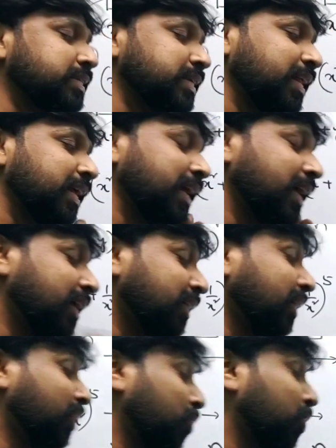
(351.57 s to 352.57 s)
easily.
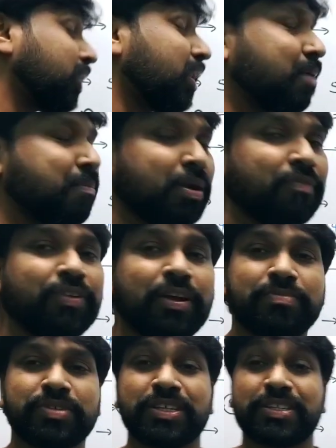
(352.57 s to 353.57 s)
The total number of
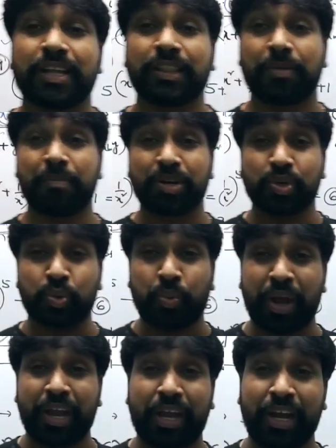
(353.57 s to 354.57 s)
terms is nothing but
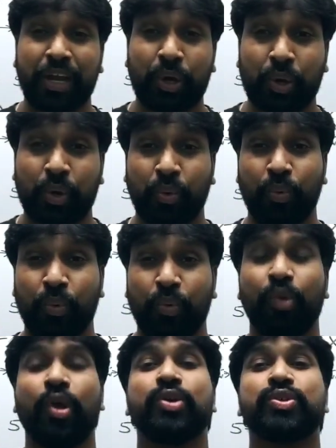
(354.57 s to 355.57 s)

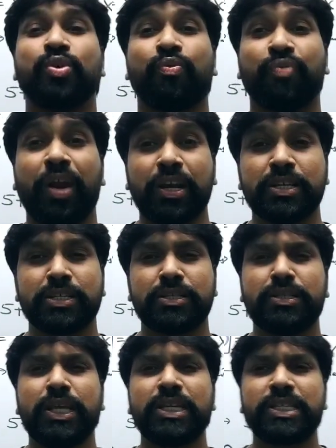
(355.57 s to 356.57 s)
22. So friends,
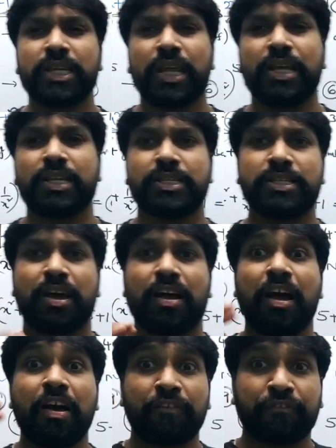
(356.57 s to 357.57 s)
this is
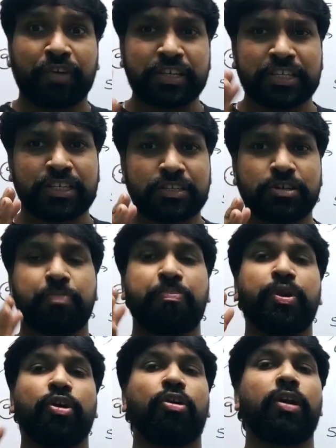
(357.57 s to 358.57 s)
the first
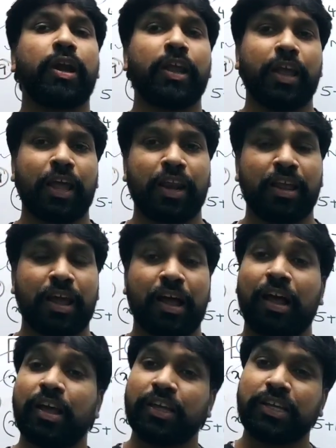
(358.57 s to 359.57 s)
priority
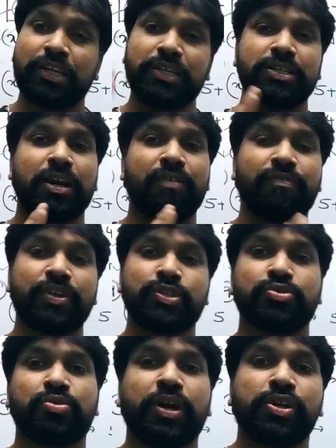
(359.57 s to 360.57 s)
area each and every
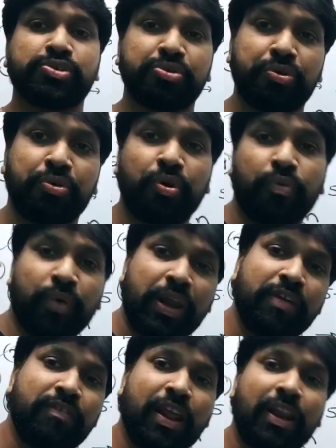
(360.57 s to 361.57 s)
student should know
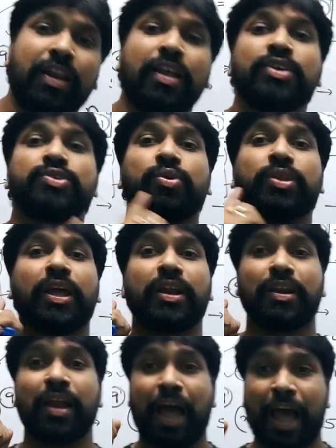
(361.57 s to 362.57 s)
very well. So then